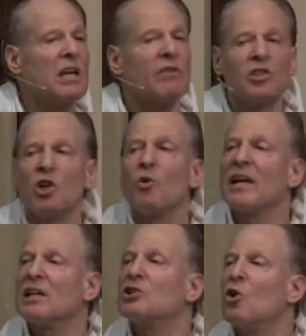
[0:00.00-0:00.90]
Yeshua
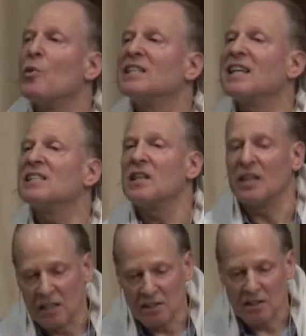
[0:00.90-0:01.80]
is who he says he
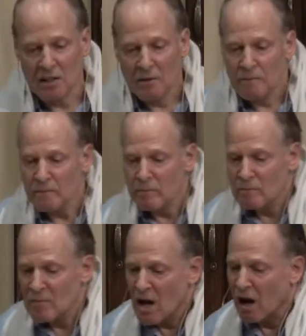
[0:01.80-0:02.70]
is.
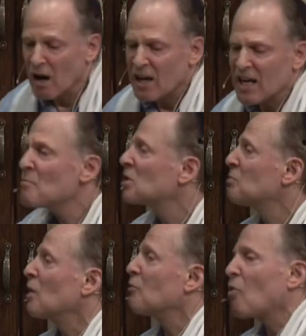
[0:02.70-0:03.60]
Uh, he must
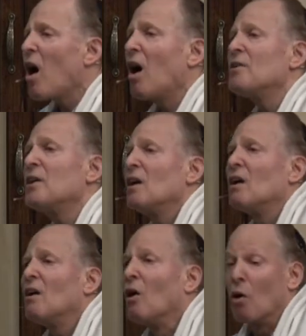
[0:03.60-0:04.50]
be a fraud
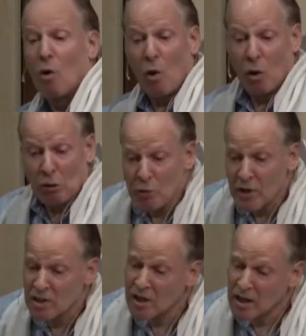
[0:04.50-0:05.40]
uh, or a
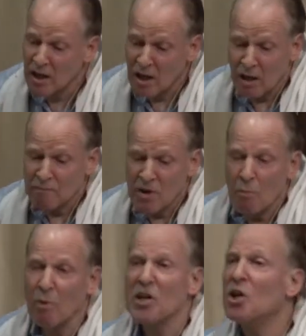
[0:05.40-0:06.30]
lunatic,
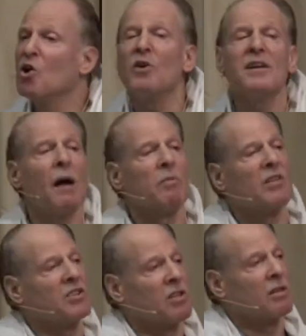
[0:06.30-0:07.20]
but he could not be
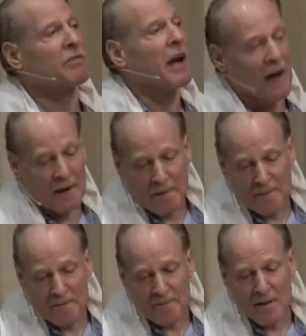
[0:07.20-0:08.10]
the Son of God.
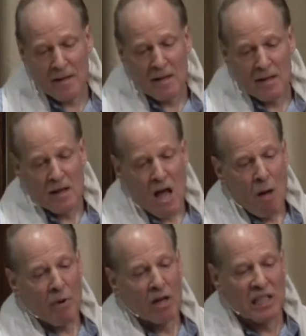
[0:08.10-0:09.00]

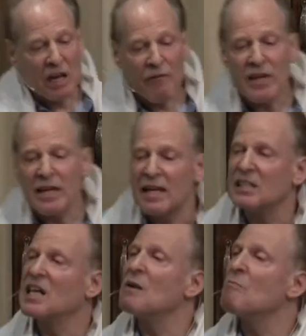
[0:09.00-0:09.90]
Because if he
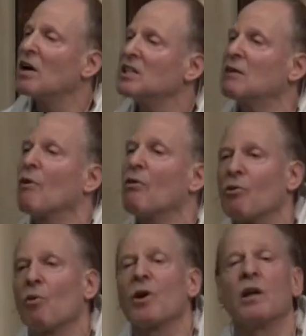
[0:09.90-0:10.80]
is, he must have
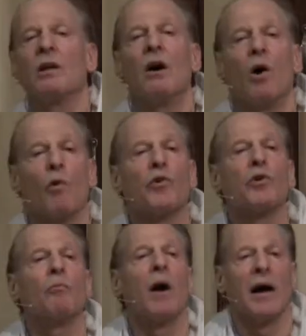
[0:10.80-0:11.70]
authority over your
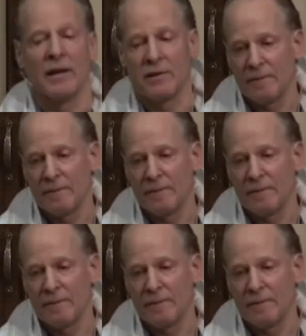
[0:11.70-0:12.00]
mind.